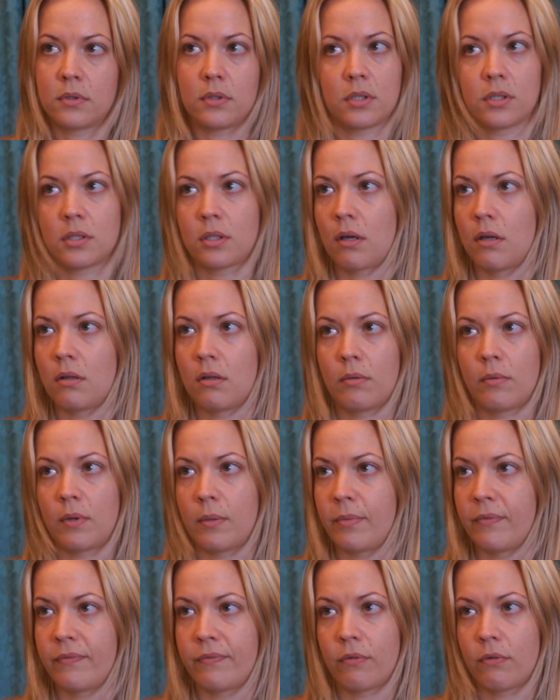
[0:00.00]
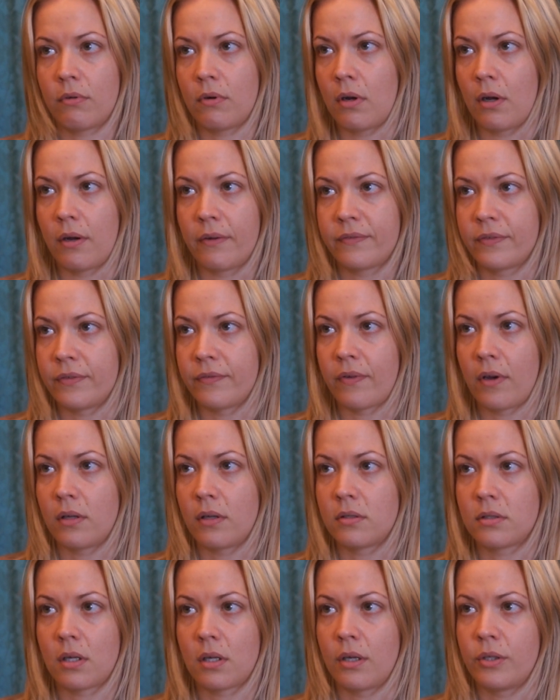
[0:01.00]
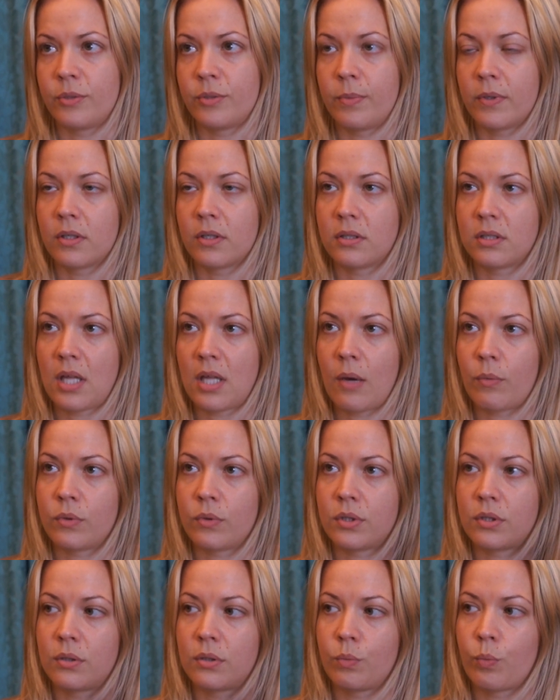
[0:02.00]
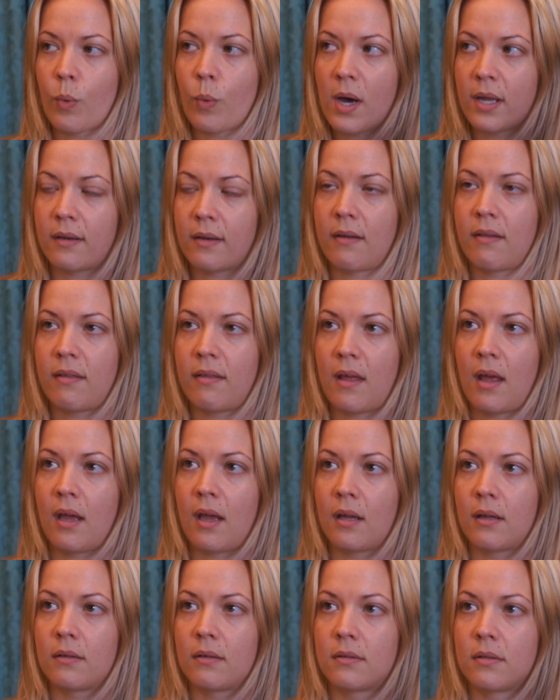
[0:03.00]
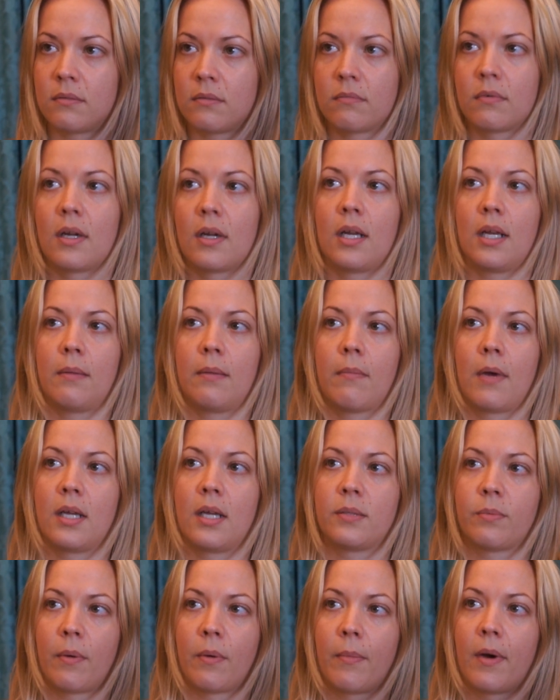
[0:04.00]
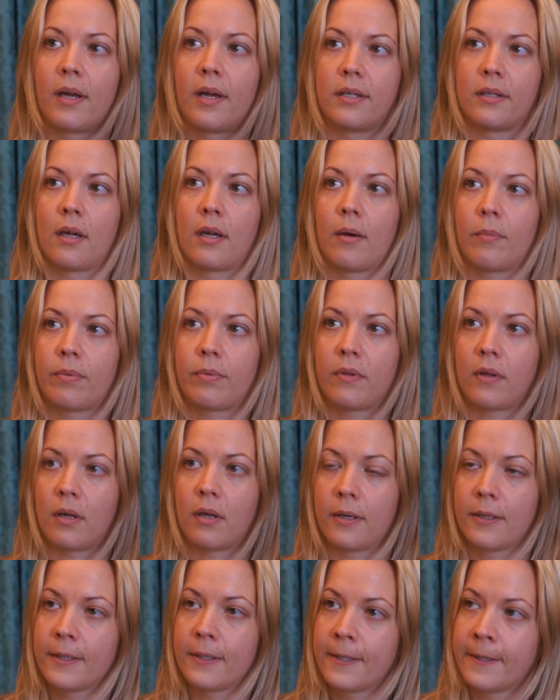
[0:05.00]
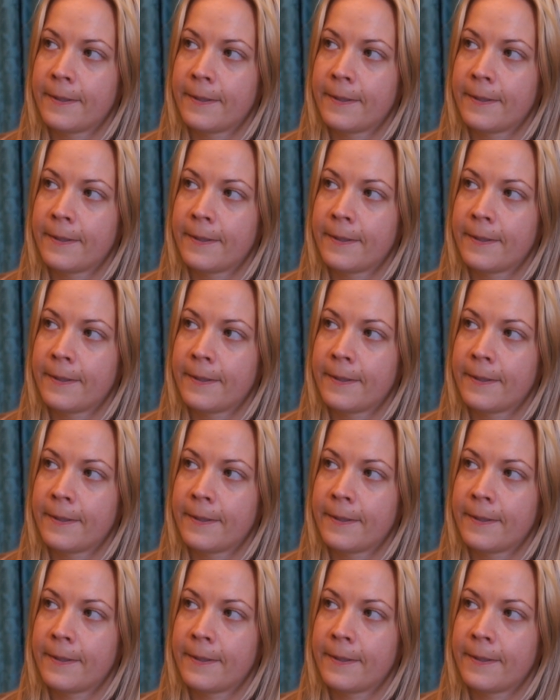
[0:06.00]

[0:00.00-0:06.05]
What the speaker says: just show them the before and after photos, because that was the one thing that really made my mind up that,